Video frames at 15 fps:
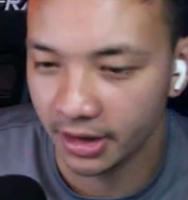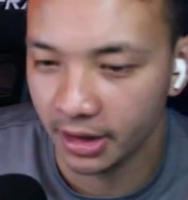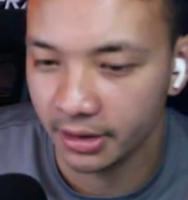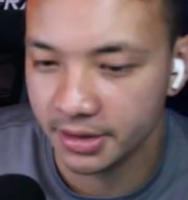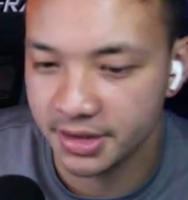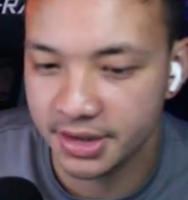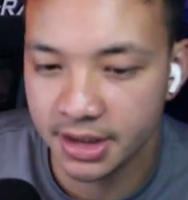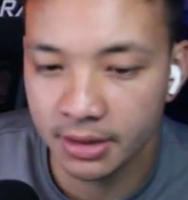that?
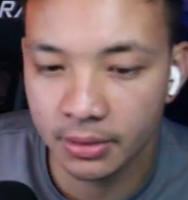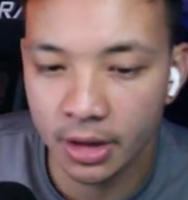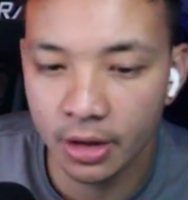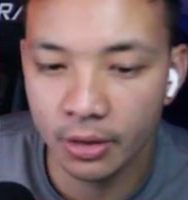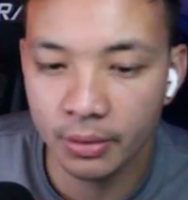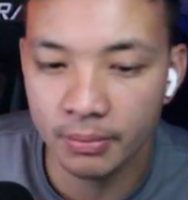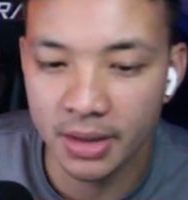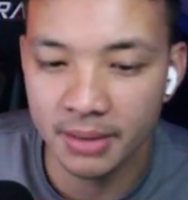
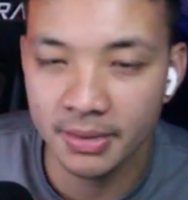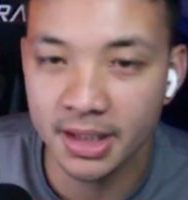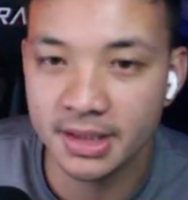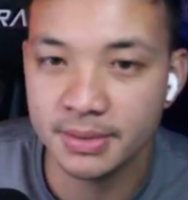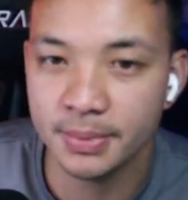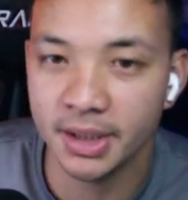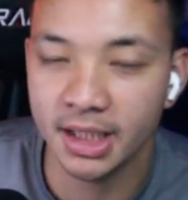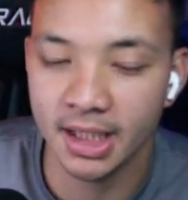0, maybe
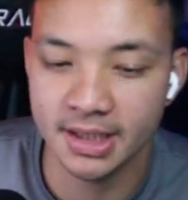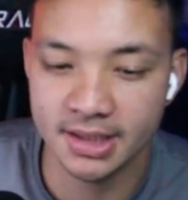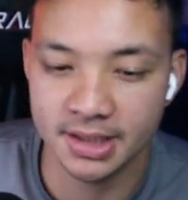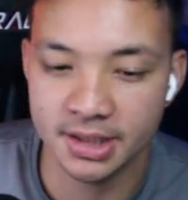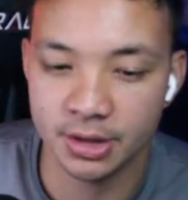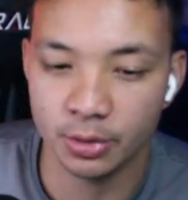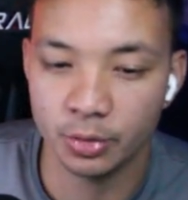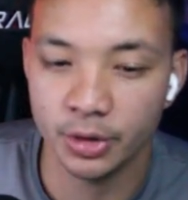it's because
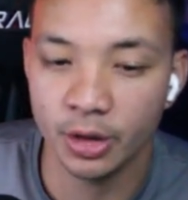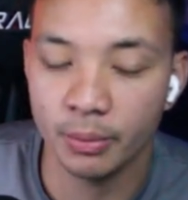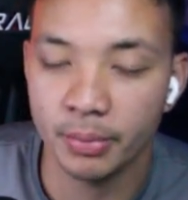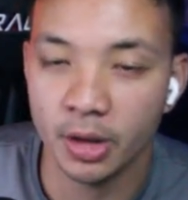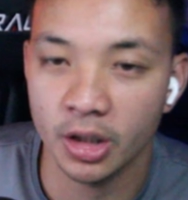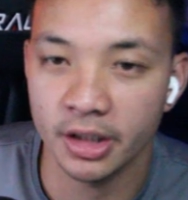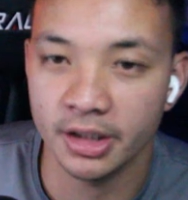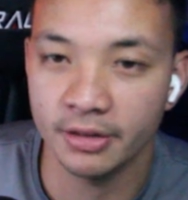it's the real
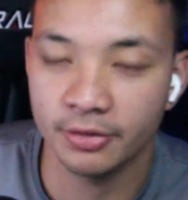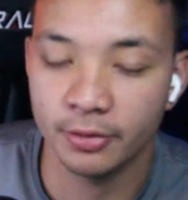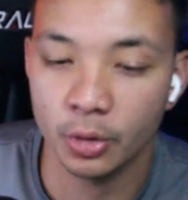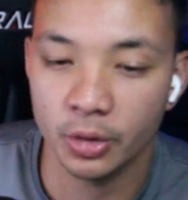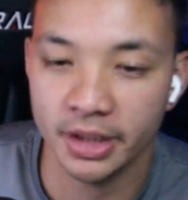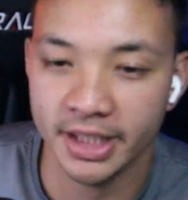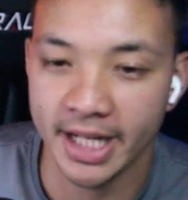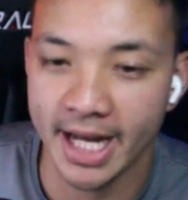part in the
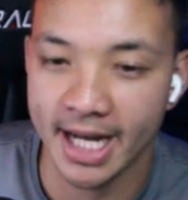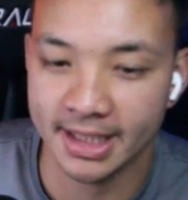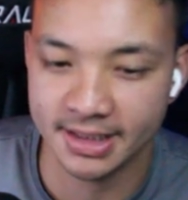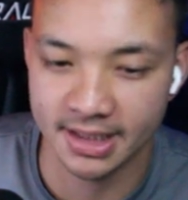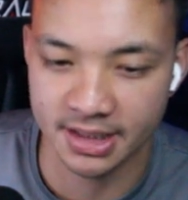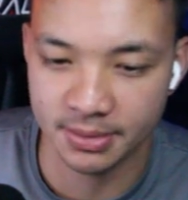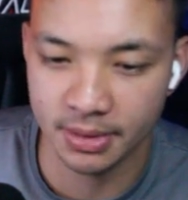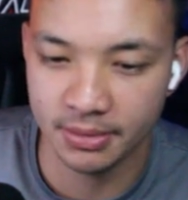4D
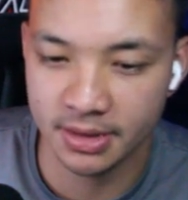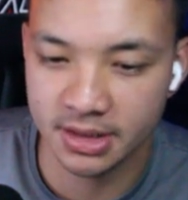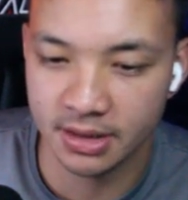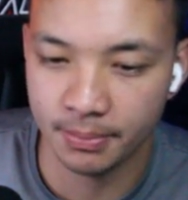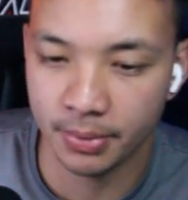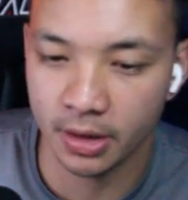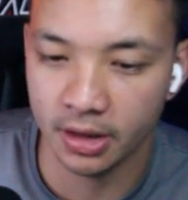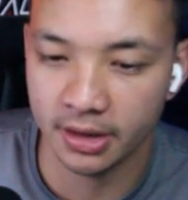axis. Maybe it's
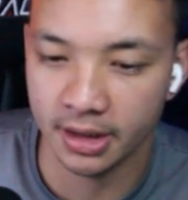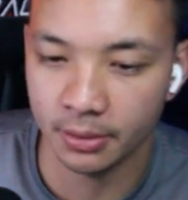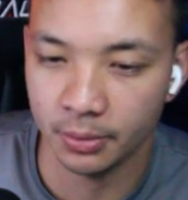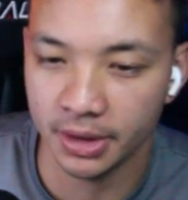the part that